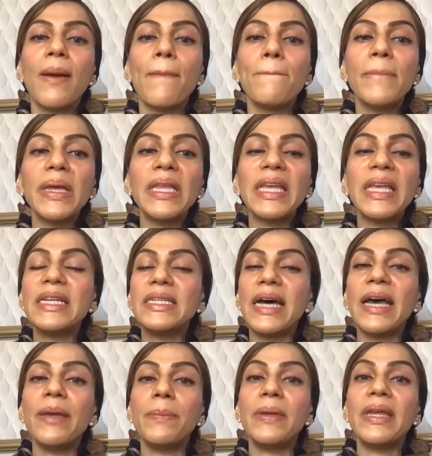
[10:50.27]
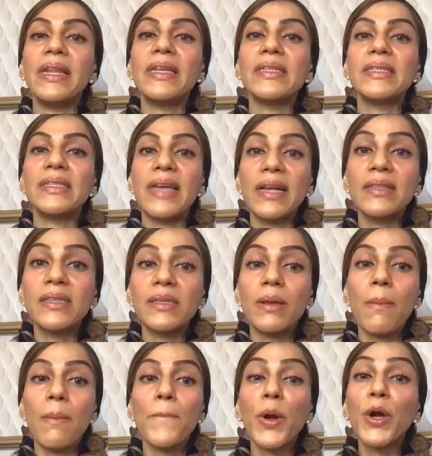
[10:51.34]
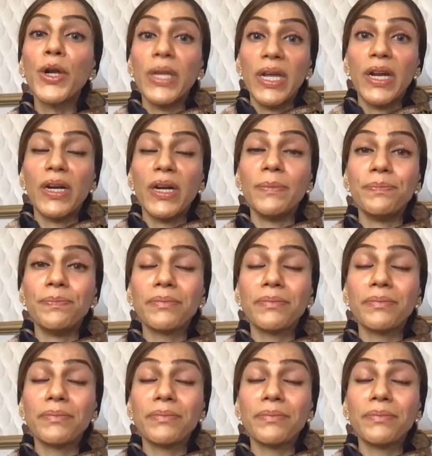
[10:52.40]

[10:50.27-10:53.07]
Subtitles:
million diabetes deaths per year.